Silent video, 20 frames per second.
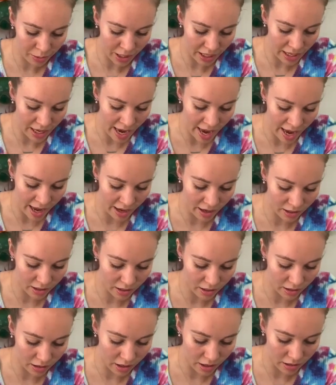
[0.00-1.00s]
my cat
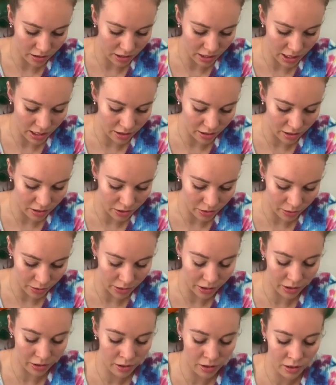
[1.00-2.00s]
on the other side of the
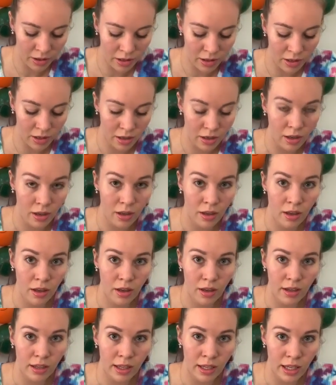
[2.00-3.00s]
door.
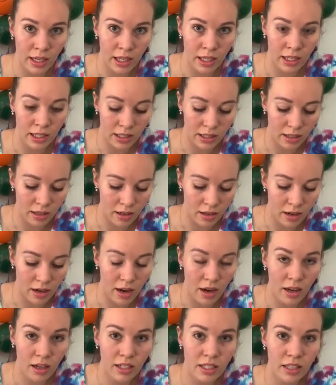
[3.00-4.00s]
He is
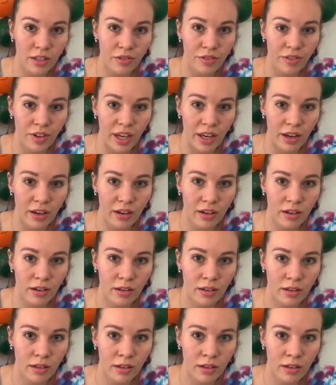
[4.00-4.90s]
not a fan.